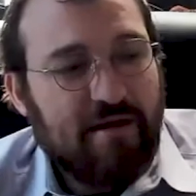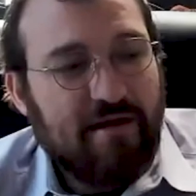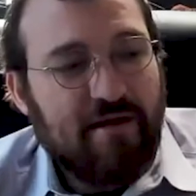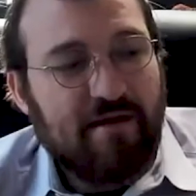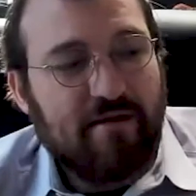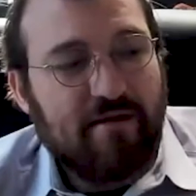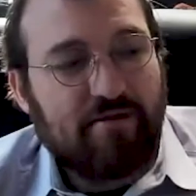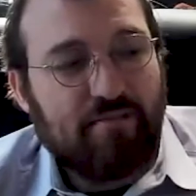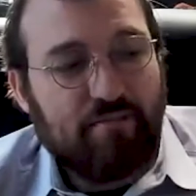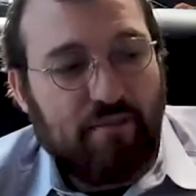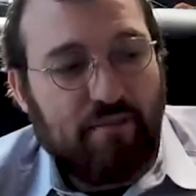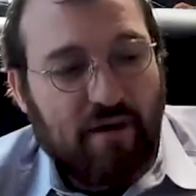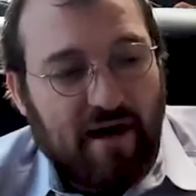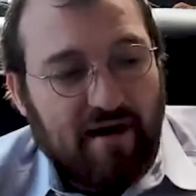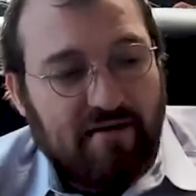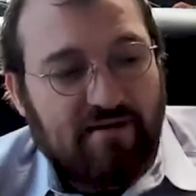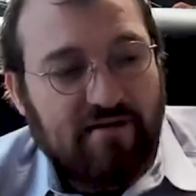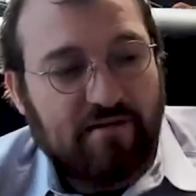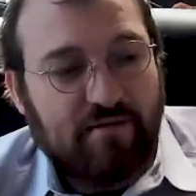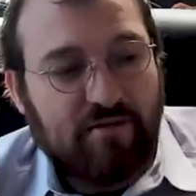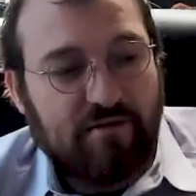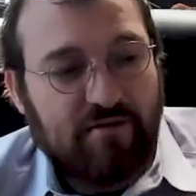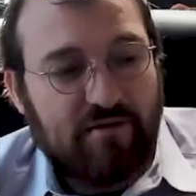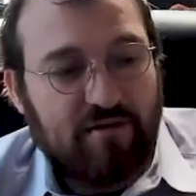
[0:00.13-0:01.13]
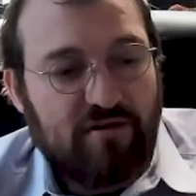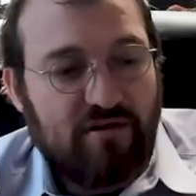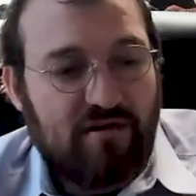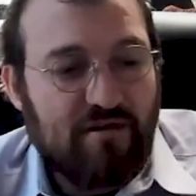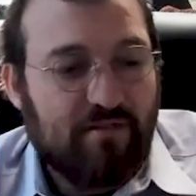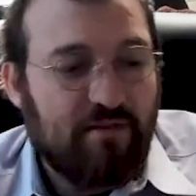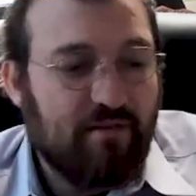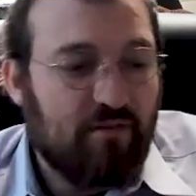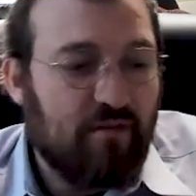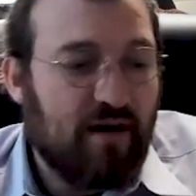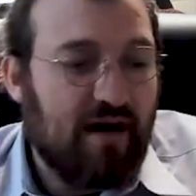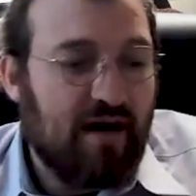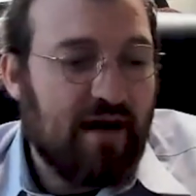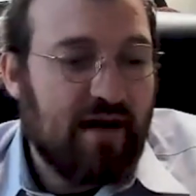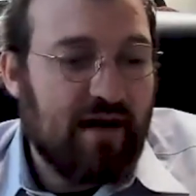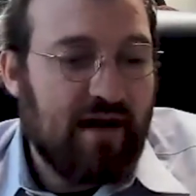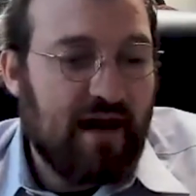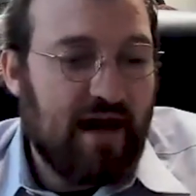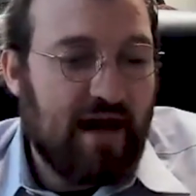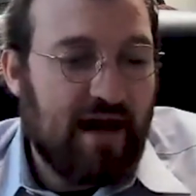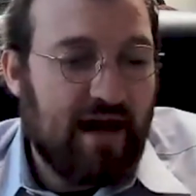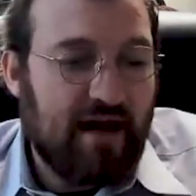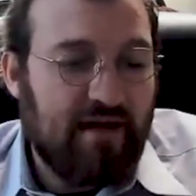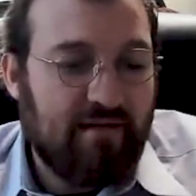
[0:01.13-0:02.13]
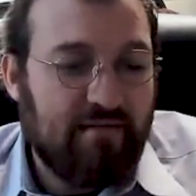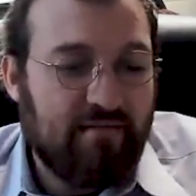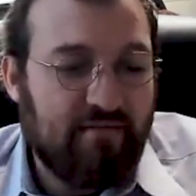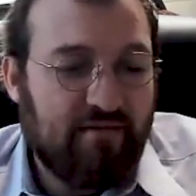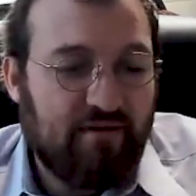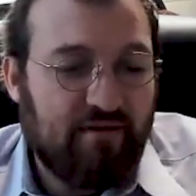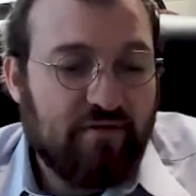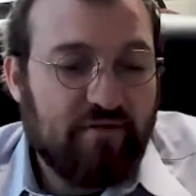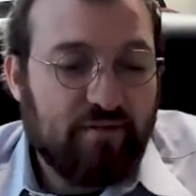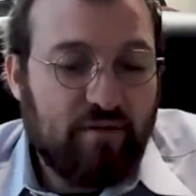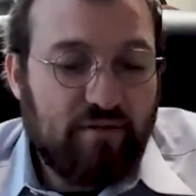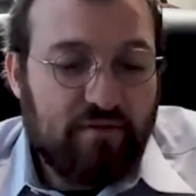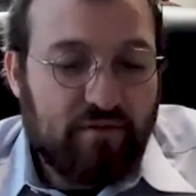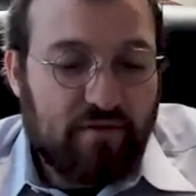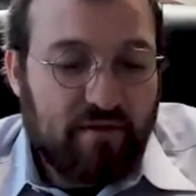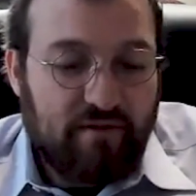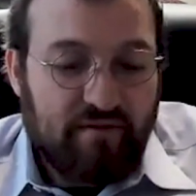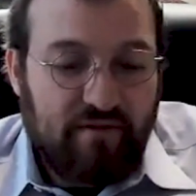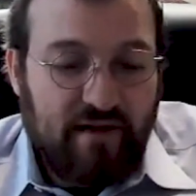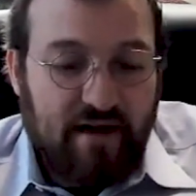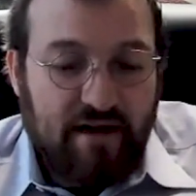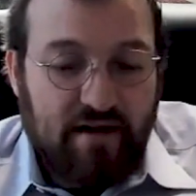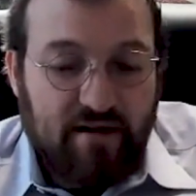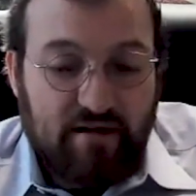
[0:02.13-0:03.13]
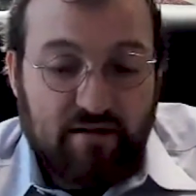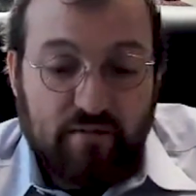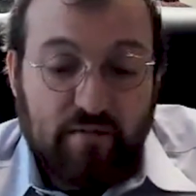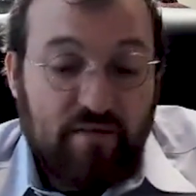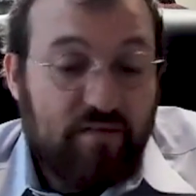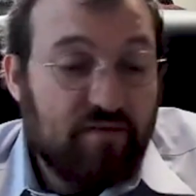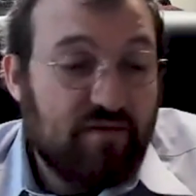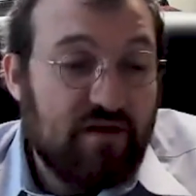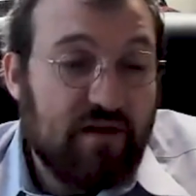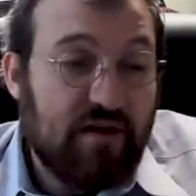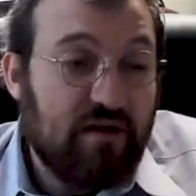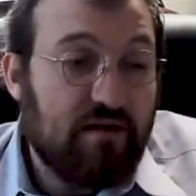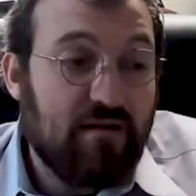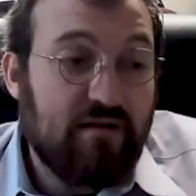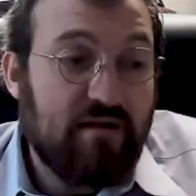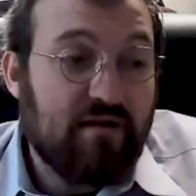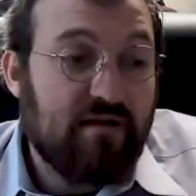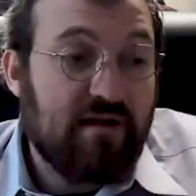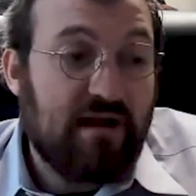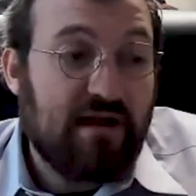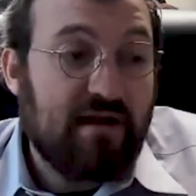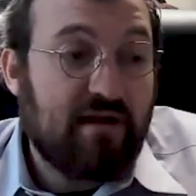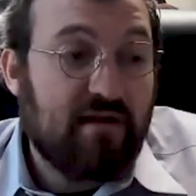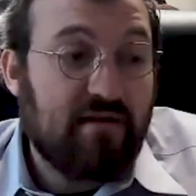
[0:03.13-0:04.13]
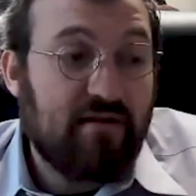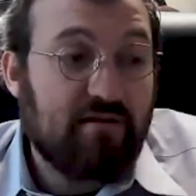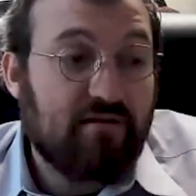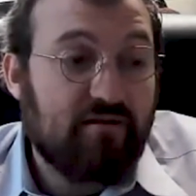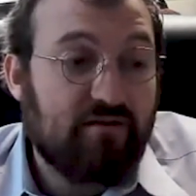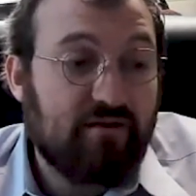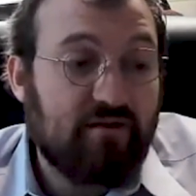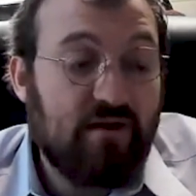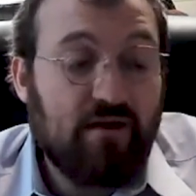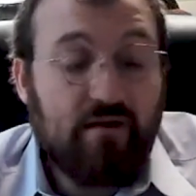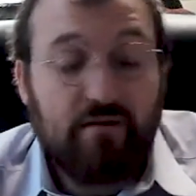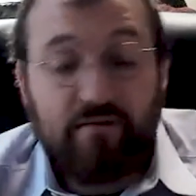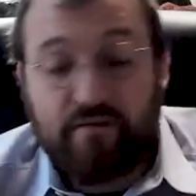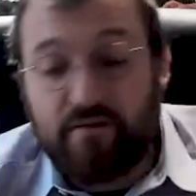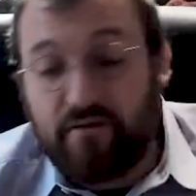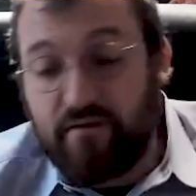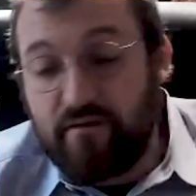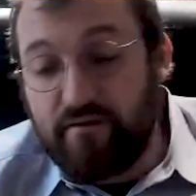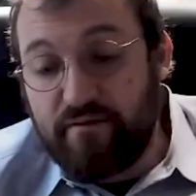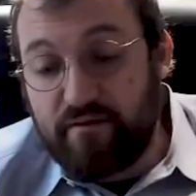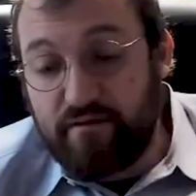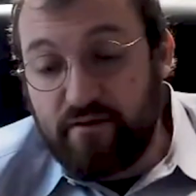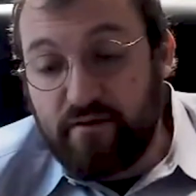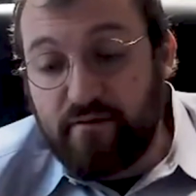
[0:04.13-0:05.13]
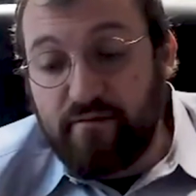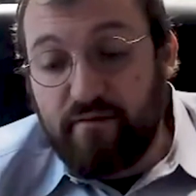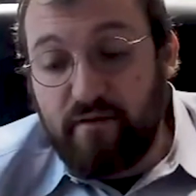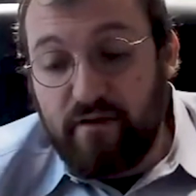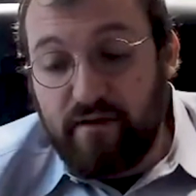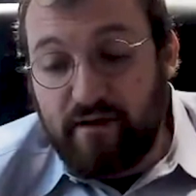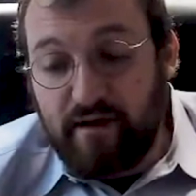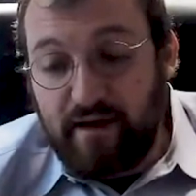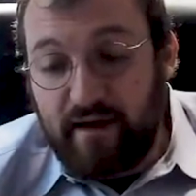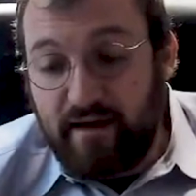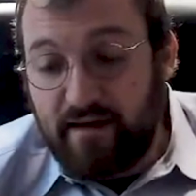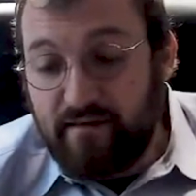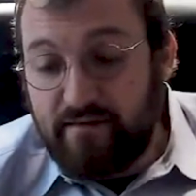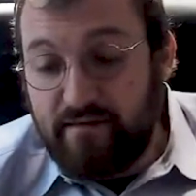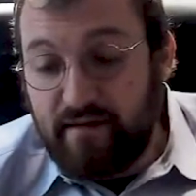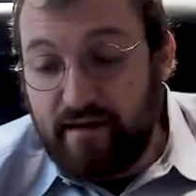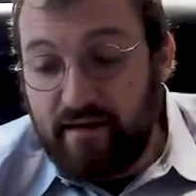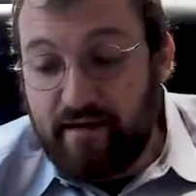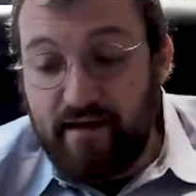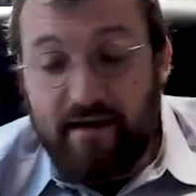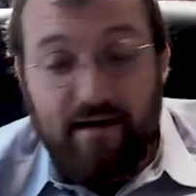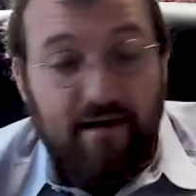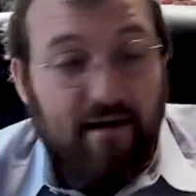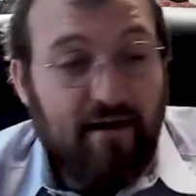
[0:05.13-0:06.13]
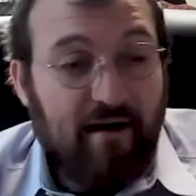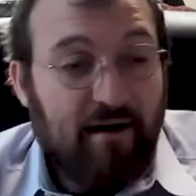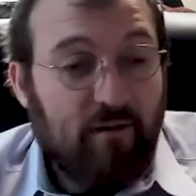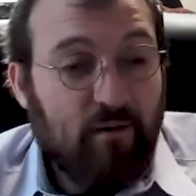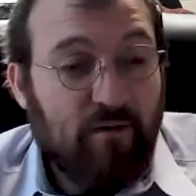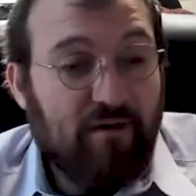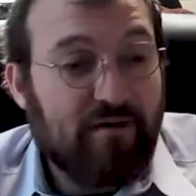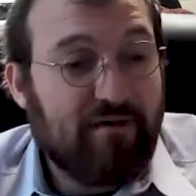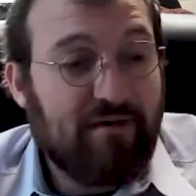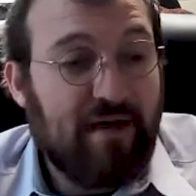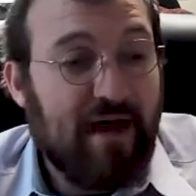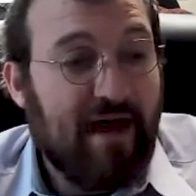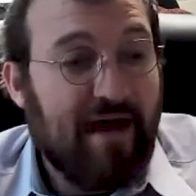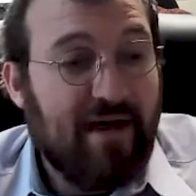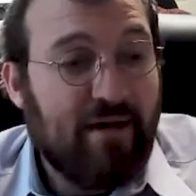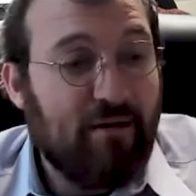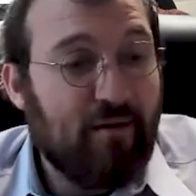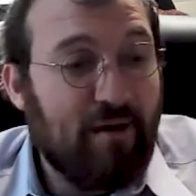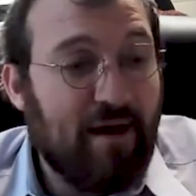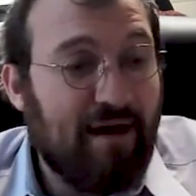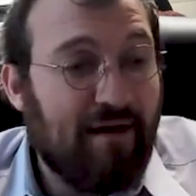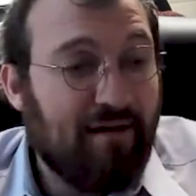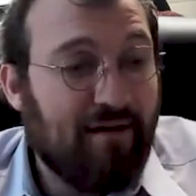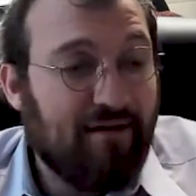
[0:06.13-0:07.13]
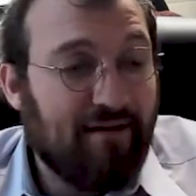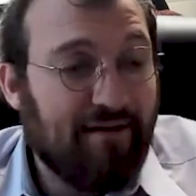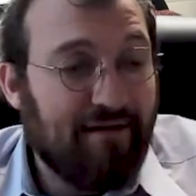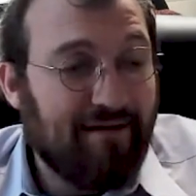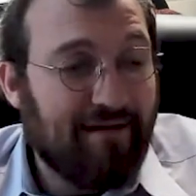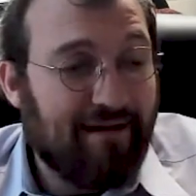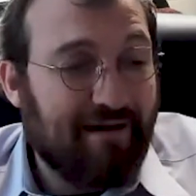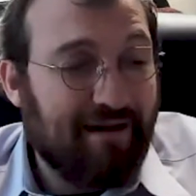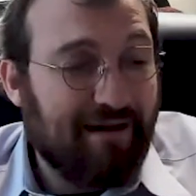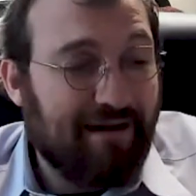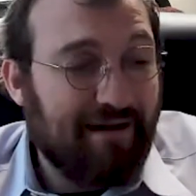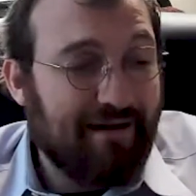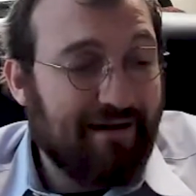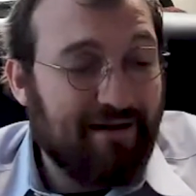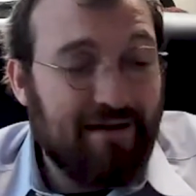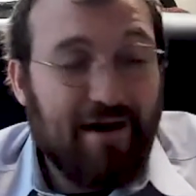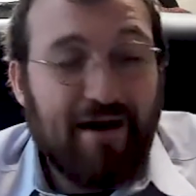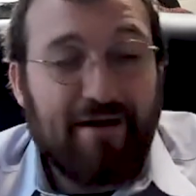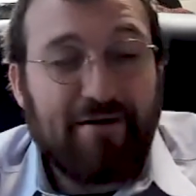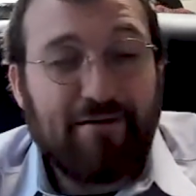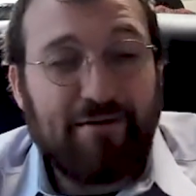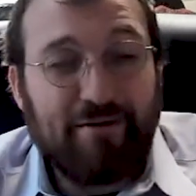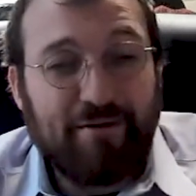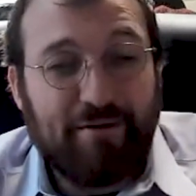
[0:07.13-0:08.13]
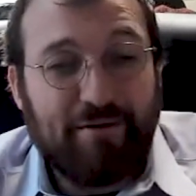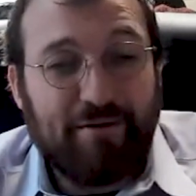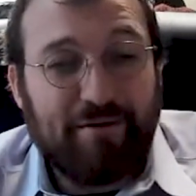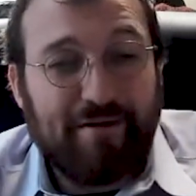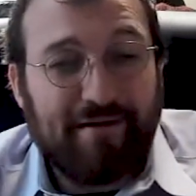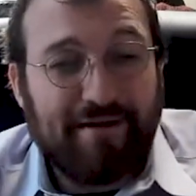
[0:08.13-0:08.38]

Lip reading: is possible to chip away at first mover advantage. We've seen it in the tech industry over and over and over again. It's like, where's AOL and Yahoo?